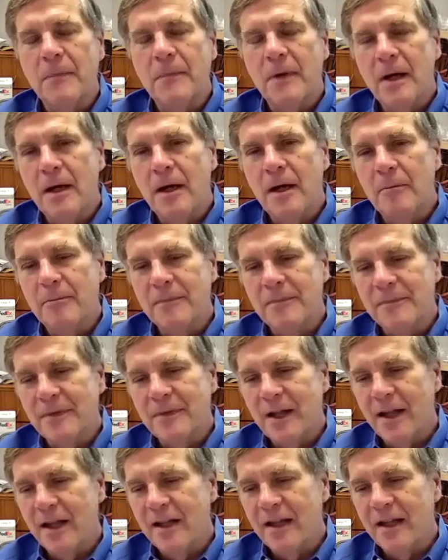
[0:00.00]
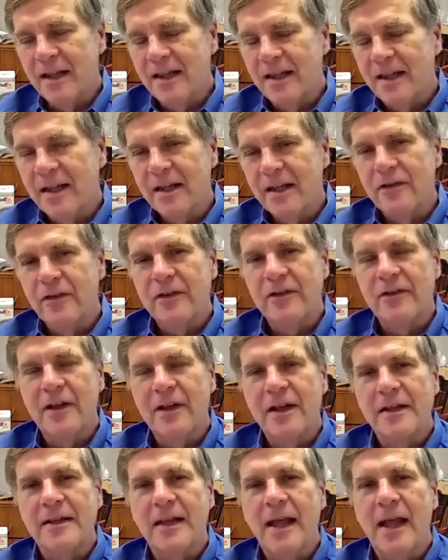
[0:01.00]
And I think just
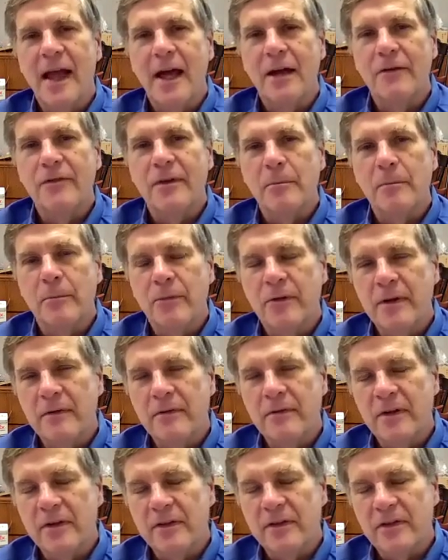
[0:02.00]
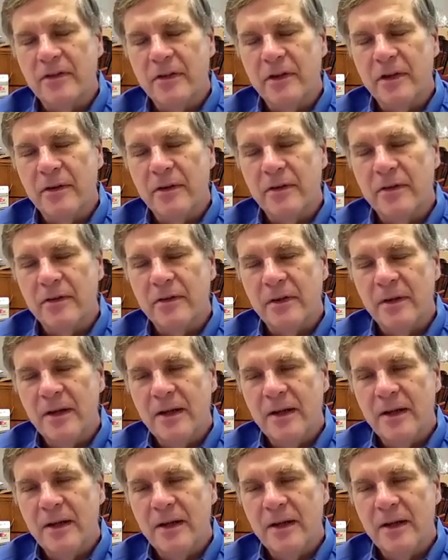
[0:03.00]
like they have in previous years.